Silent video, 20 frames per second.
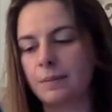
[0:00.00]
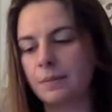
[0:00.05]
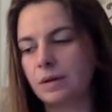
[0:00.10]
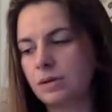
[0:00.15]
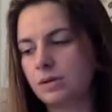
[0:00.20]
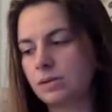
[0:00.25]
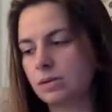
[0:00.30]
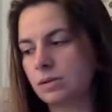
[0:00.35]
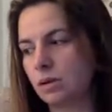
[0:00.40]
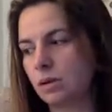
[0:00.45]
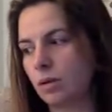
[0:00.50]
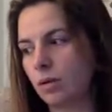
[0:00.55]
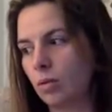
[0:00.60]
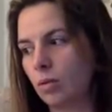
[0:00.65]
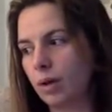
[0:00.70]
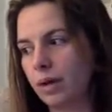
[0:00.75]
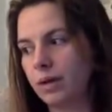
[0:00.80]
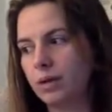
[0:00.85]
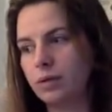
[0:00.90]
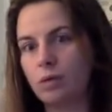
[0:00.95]
So
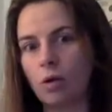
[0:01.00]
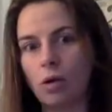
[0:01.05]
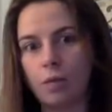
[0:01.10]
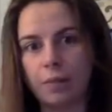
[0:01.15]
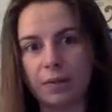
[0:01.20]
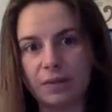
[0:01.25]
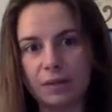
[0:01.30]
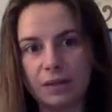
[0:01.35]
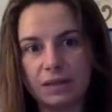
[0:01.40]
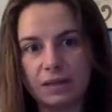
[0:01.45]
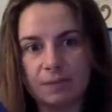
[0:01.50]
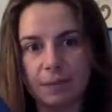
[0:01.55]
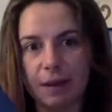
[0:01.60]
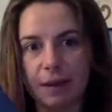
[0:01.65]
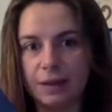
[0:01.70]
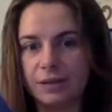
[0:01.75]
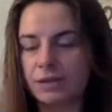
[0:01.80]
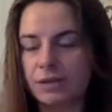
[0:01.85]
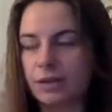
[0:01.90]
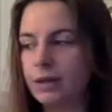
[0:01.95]
when you open this
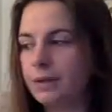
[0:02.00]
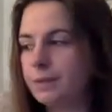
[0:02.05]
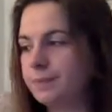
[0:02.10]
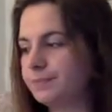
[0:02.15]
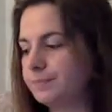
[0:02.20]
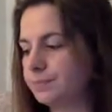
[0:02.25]
binder,